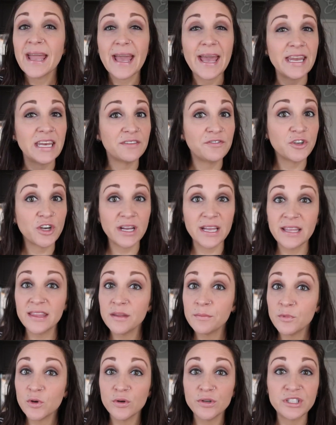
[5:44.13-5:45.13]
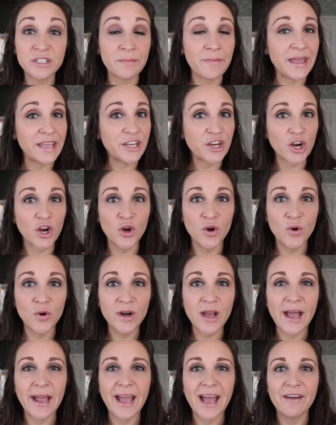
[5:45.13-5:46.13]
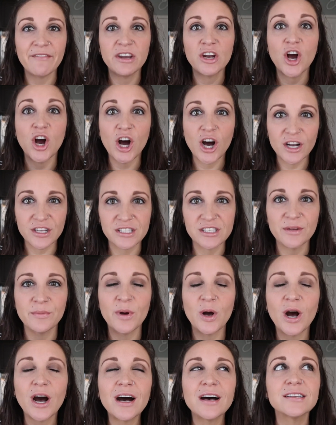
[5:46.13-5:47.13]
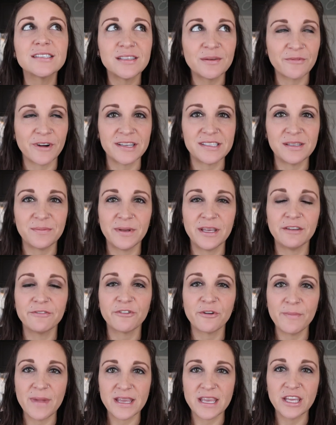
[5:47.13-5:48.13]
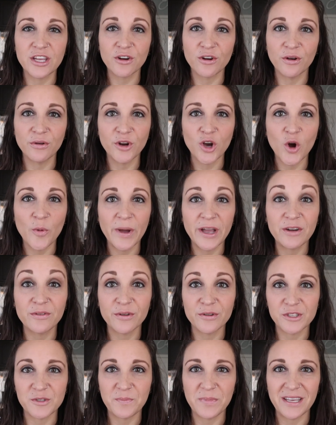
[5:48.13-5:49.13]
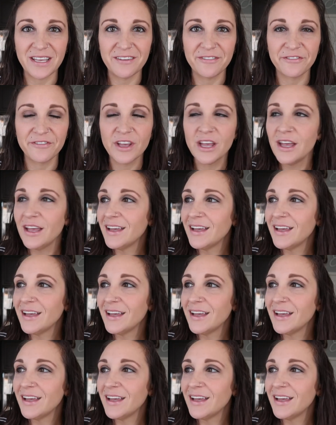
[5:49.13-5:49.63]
And if you're in the mood to make your own, I have an awesome, awesome recipe for making your own homemade roast beef.